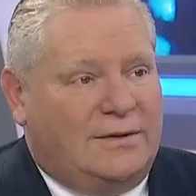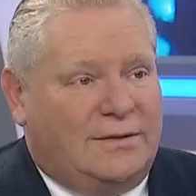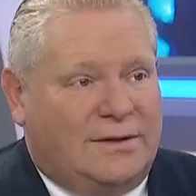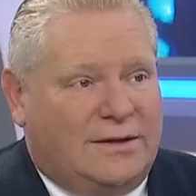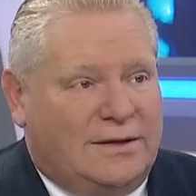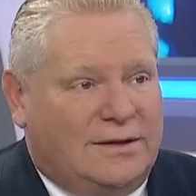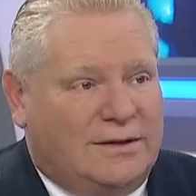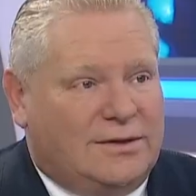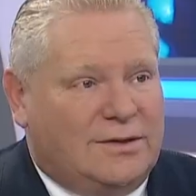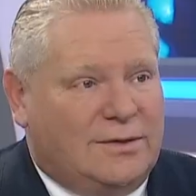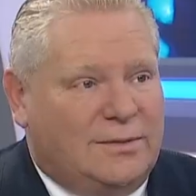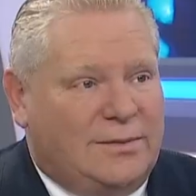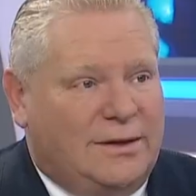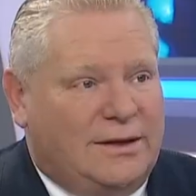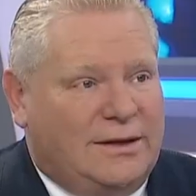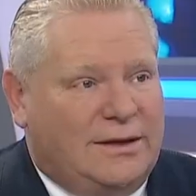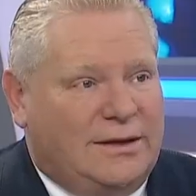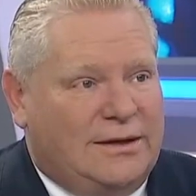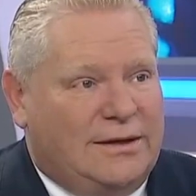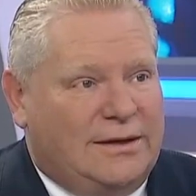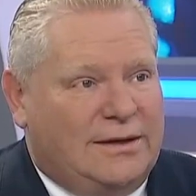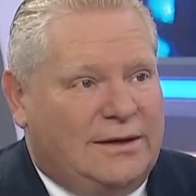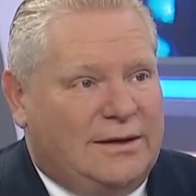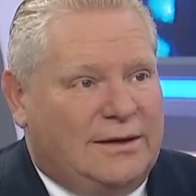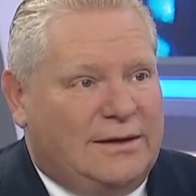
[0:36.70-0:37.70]
don't think too
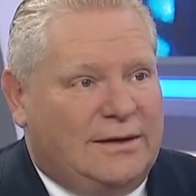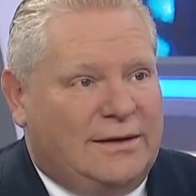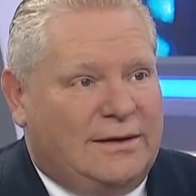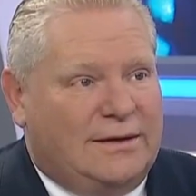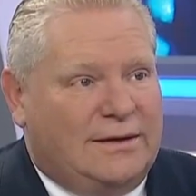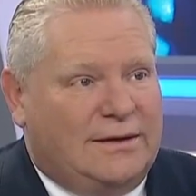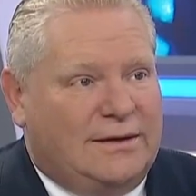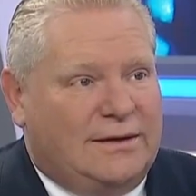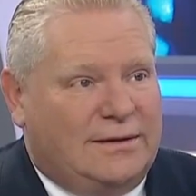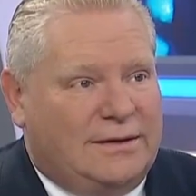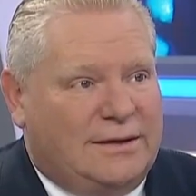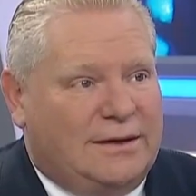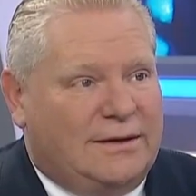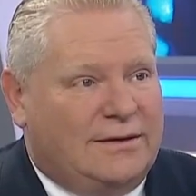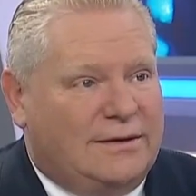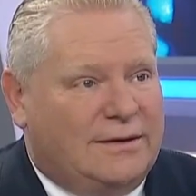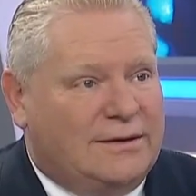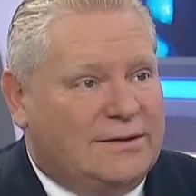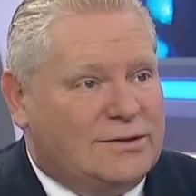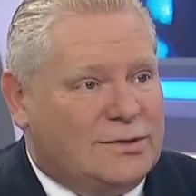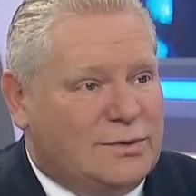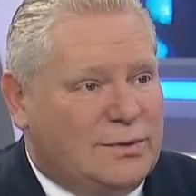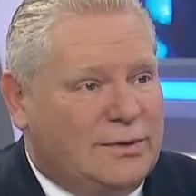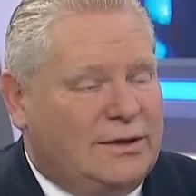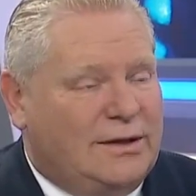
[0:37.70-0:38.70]
many
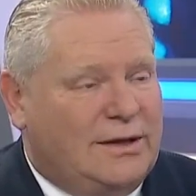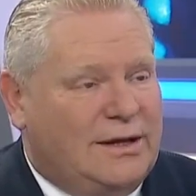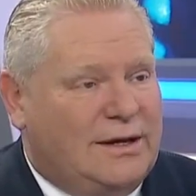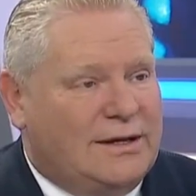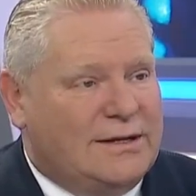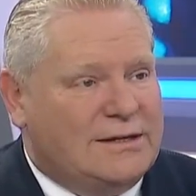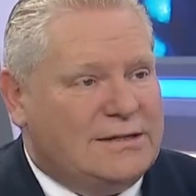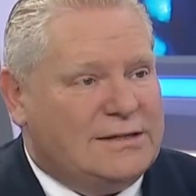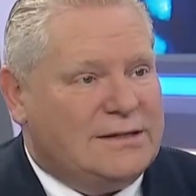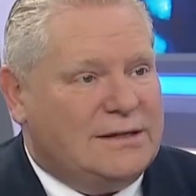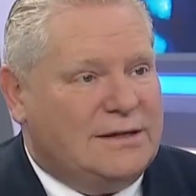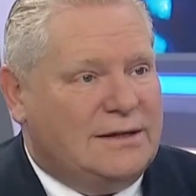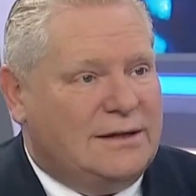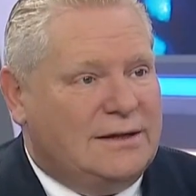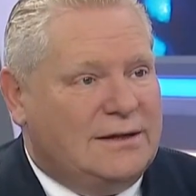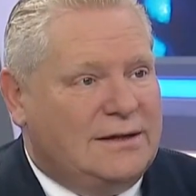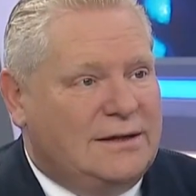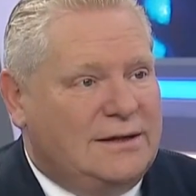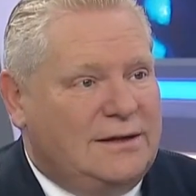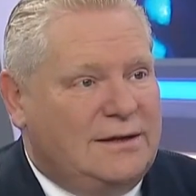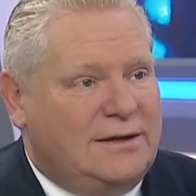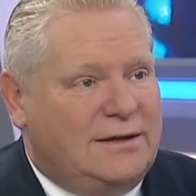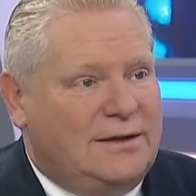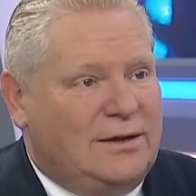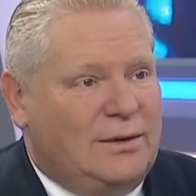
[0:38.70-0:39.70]
Ontarians realize that
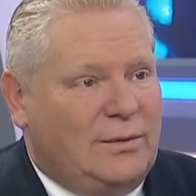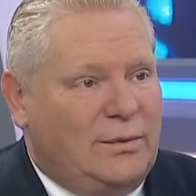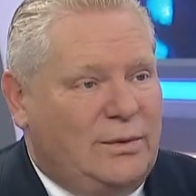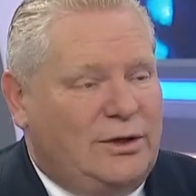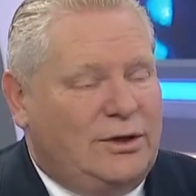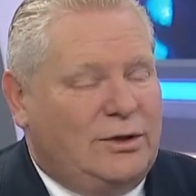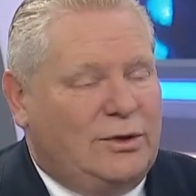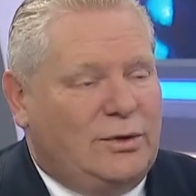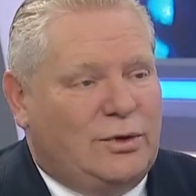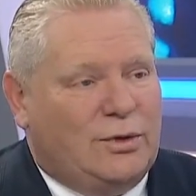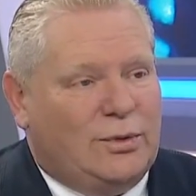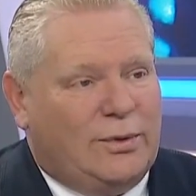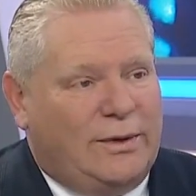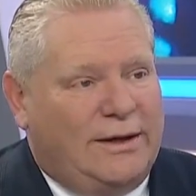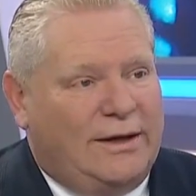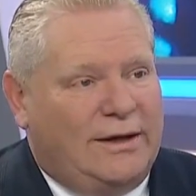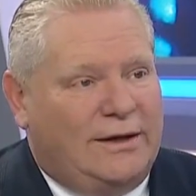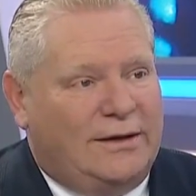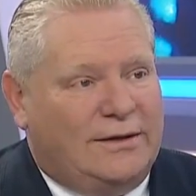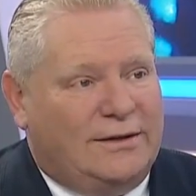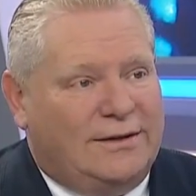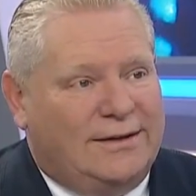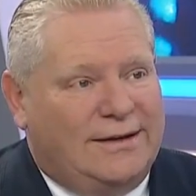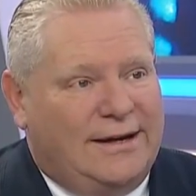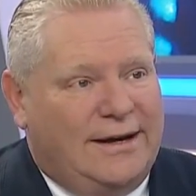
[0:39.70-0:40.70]
we do
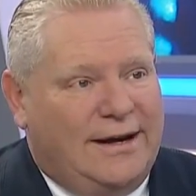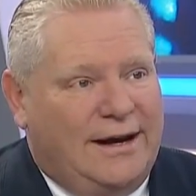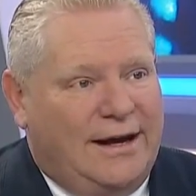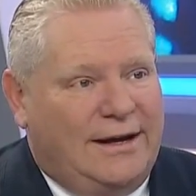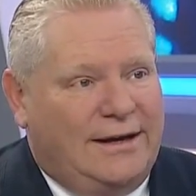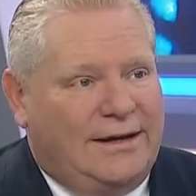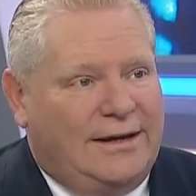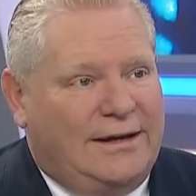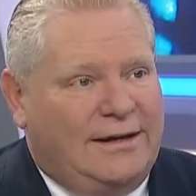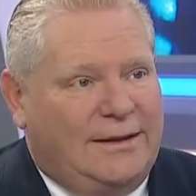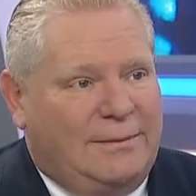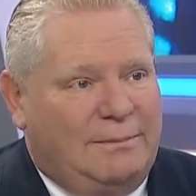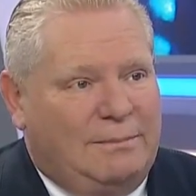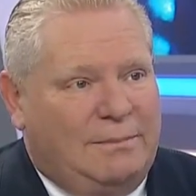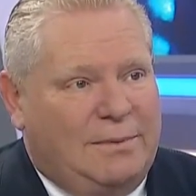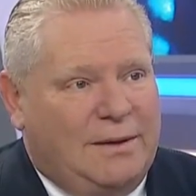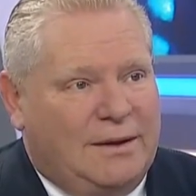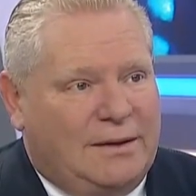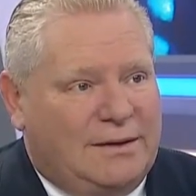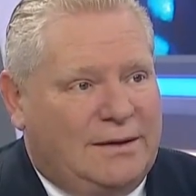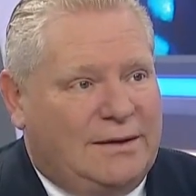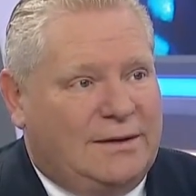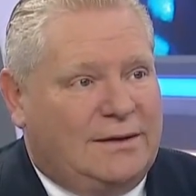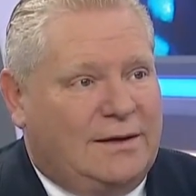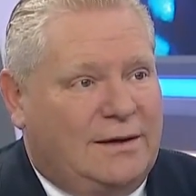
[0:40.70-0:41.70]
$390
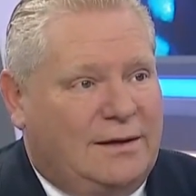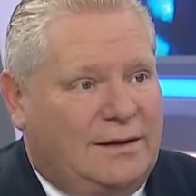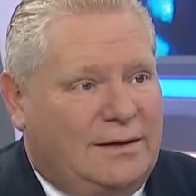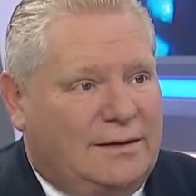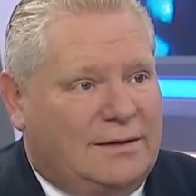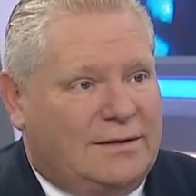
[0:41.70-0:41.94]
billion